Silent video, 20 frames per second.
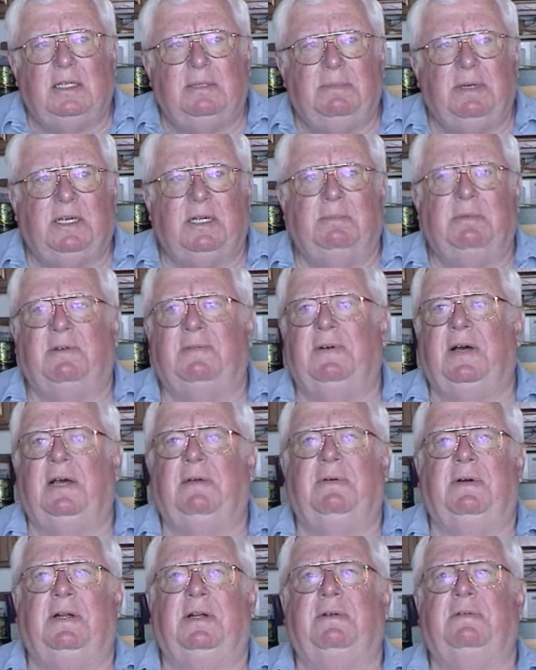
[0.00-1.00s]
I was making about
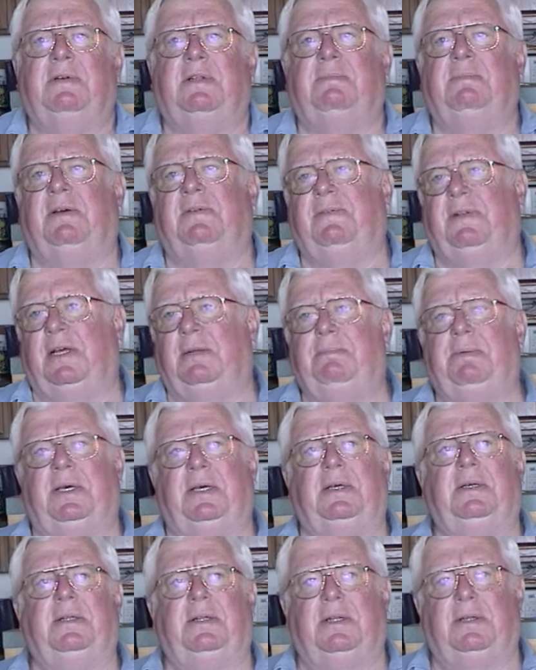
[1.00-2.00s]
500 with my flight
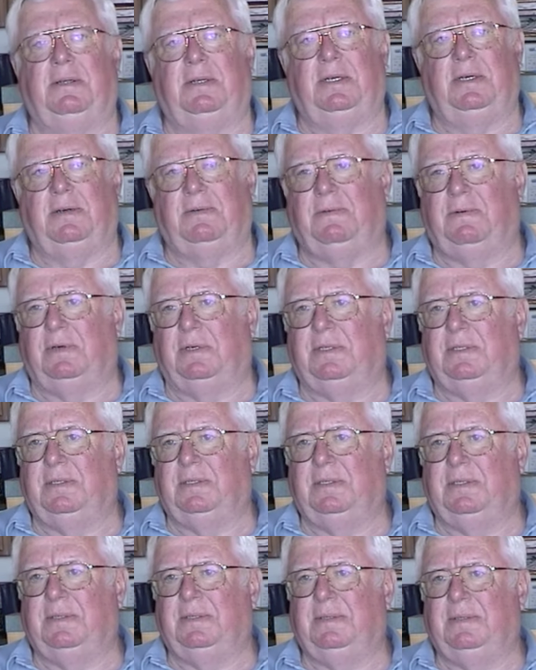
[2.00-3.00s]
pay in the Air
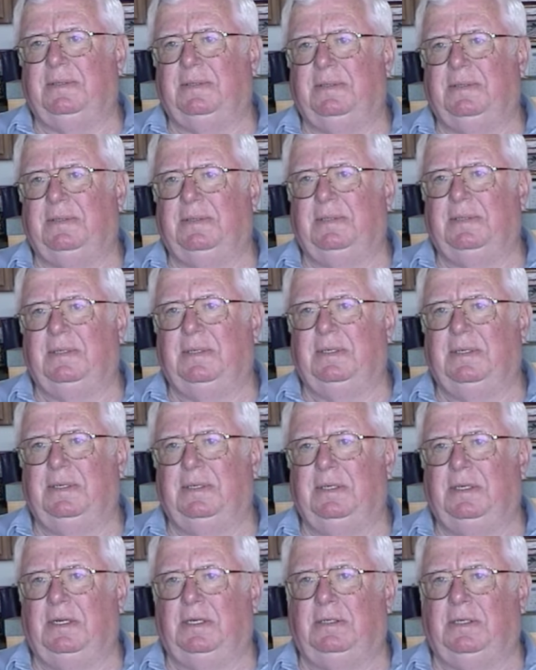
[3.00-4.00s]
Force.
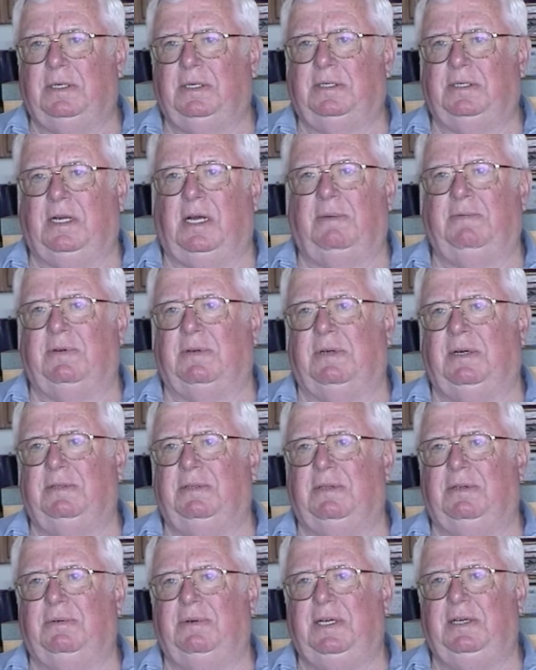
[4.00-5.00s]
And I took a job for
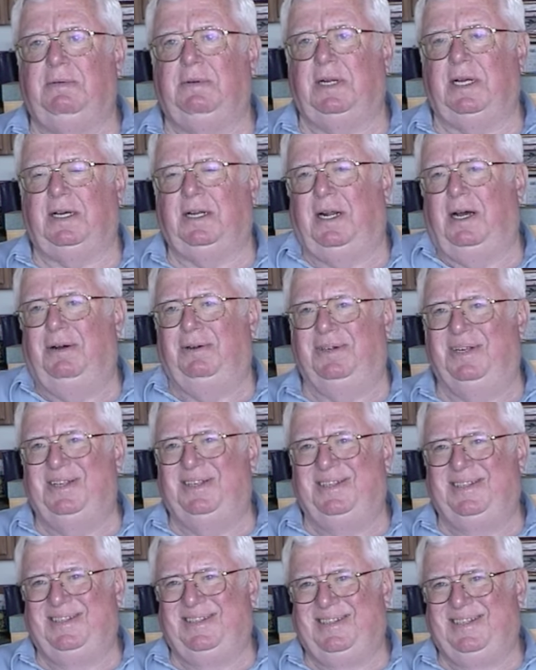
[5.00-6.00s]
100 a week when I got out.
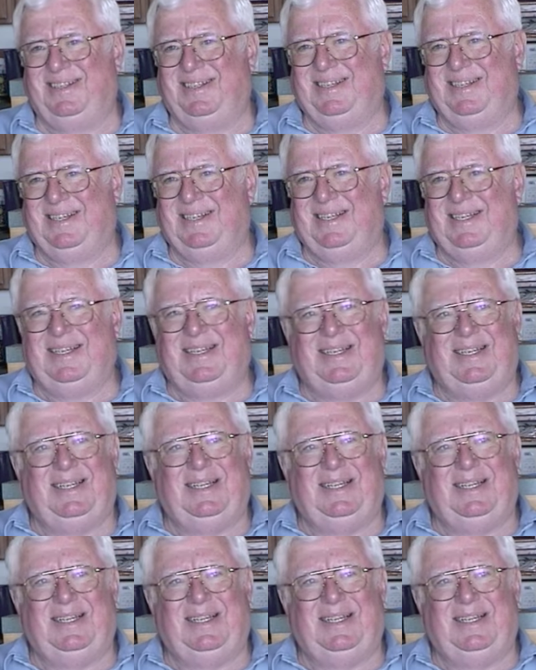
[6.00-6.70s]
Mm.